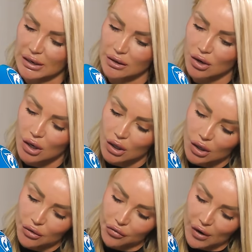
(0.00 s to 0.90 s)
like
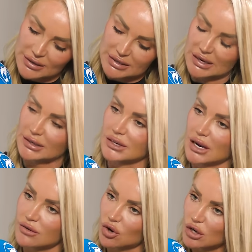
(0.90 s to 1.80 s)
Friday, Saturday,
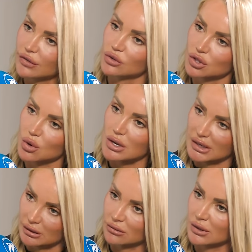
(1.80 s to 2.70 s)
you've got your full squad
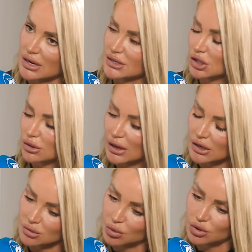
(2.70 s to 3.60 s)
in, unless, you know,
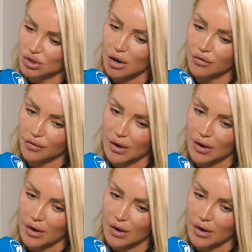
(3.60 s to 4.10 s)
girls are booked off.